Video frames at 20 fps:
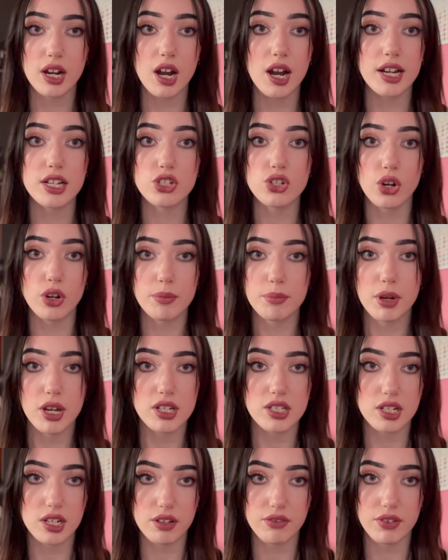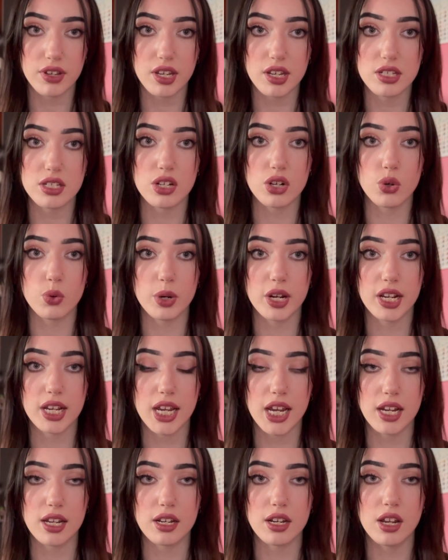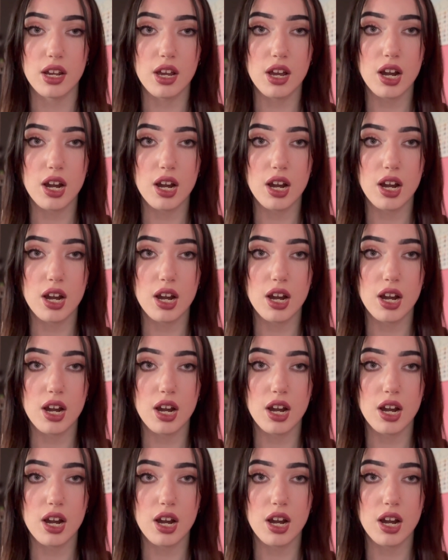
I don't personally think it's a quick gain.